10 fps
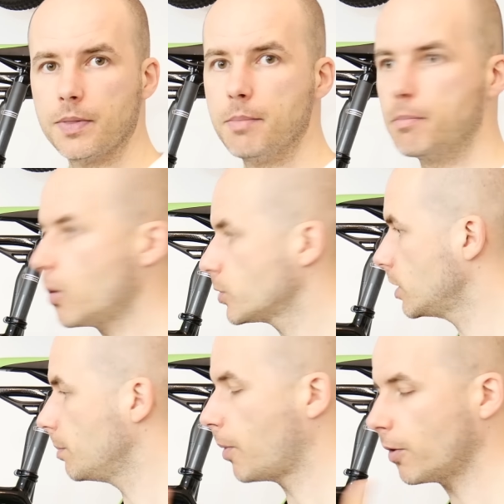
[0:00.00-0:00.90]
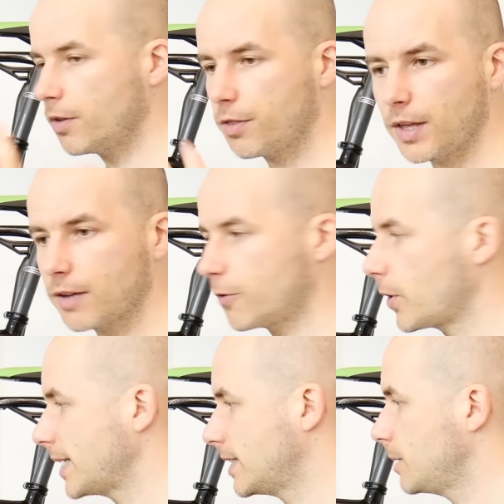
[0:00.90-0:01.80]
the most important thing
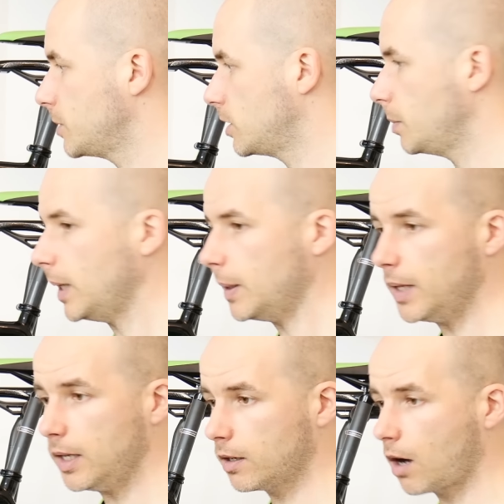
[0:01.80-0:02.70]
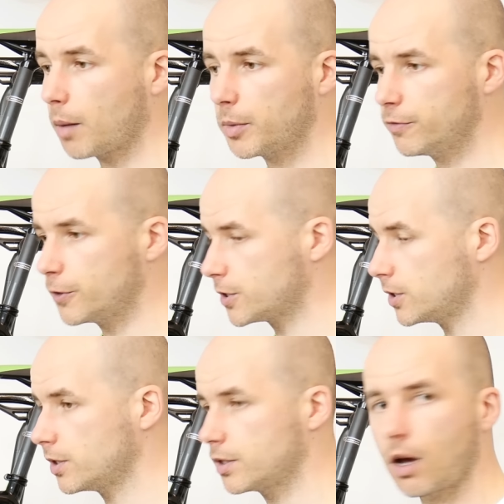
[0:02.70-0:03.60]
for us seems to be the carbon
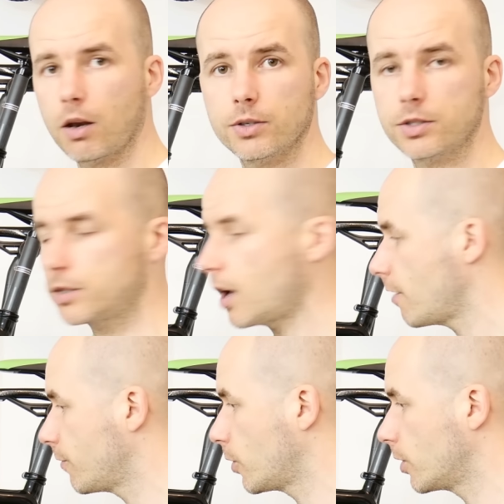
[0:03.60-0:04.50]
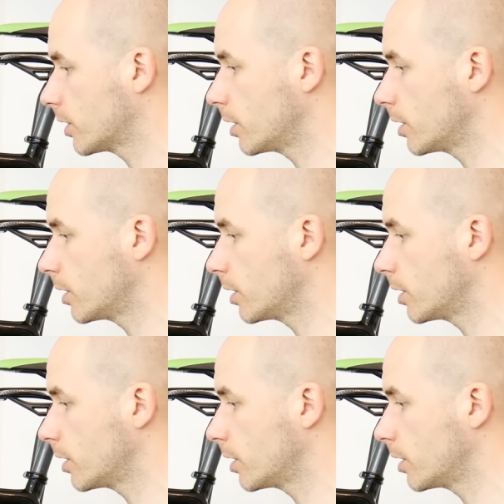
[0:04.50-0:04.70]
versus alloy stuff or